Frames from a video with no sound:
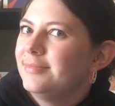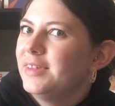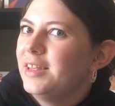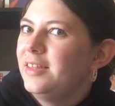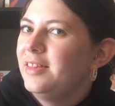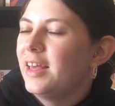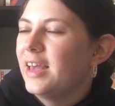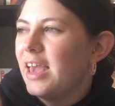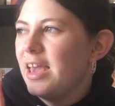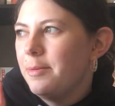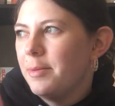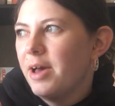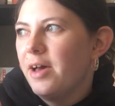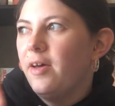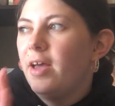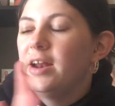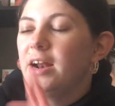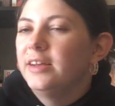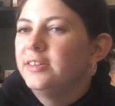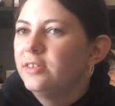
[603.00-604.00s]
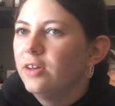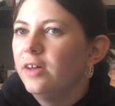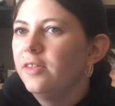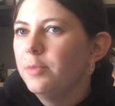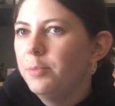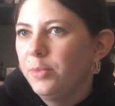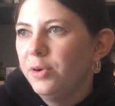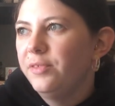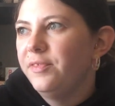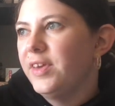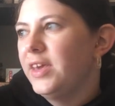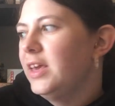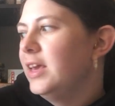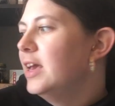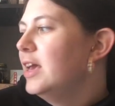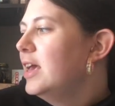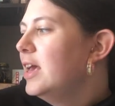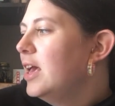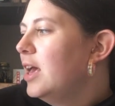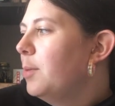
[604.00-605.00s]
that came out, and I saw the movie,
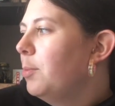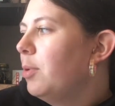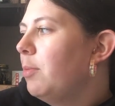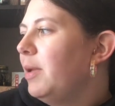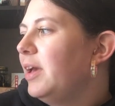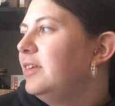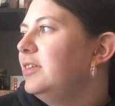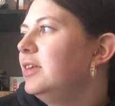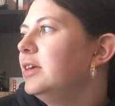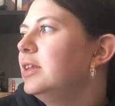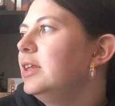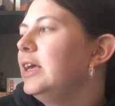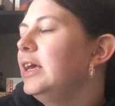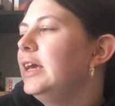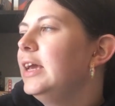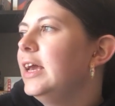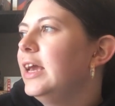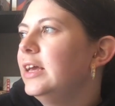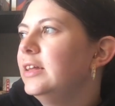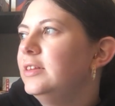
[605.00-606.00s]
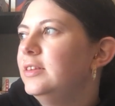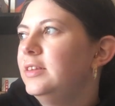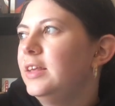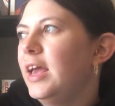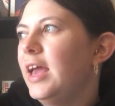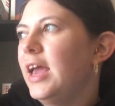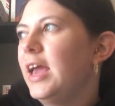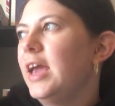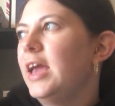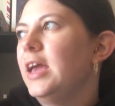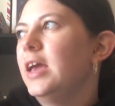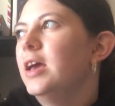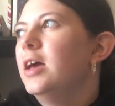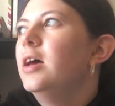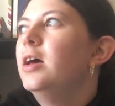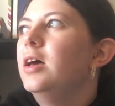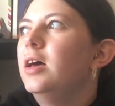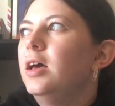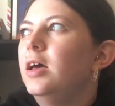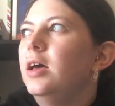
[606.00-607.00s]
but basically it's a
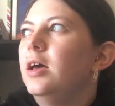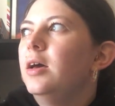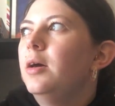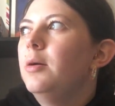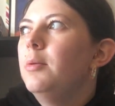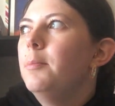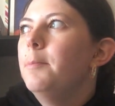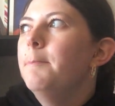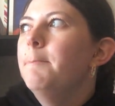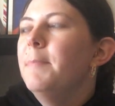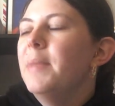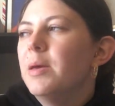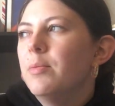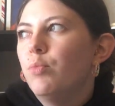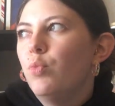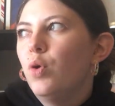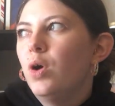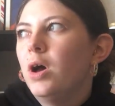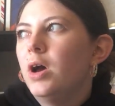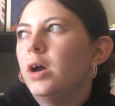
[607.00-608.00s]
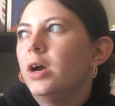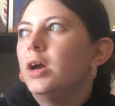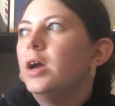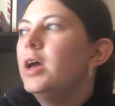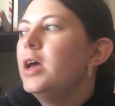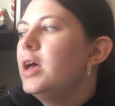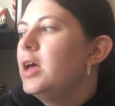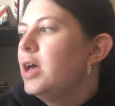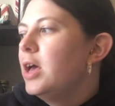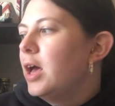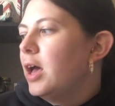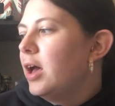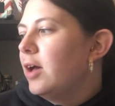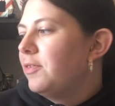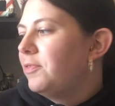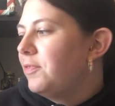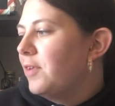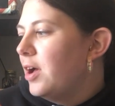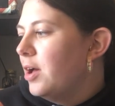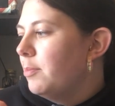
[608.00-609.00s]
memoir
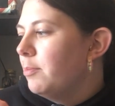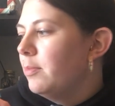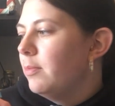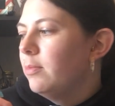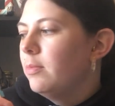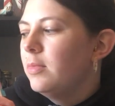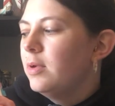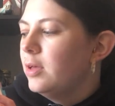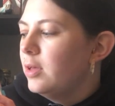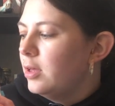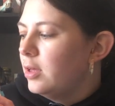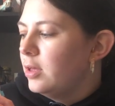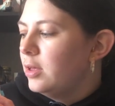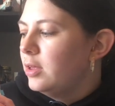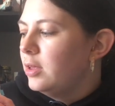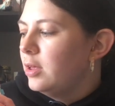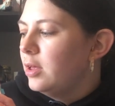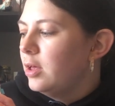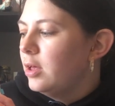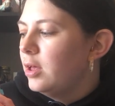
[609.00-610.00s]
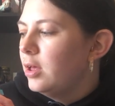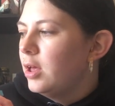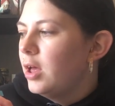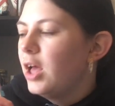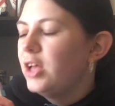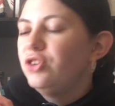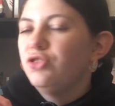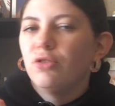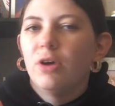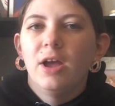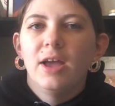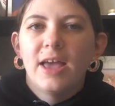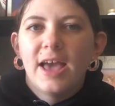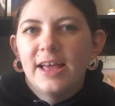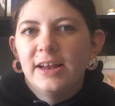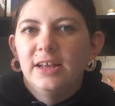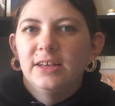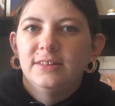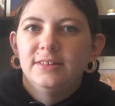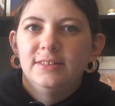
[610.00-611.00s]
from a drug
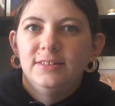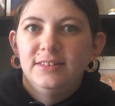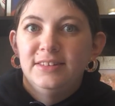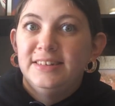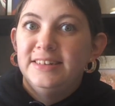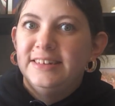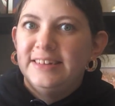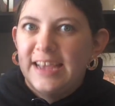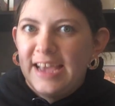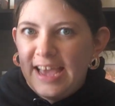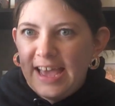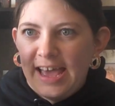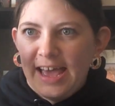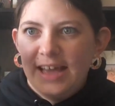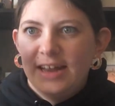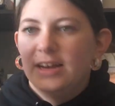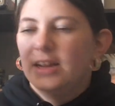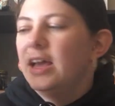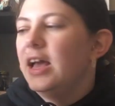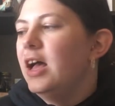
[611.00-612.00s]
addict's dad.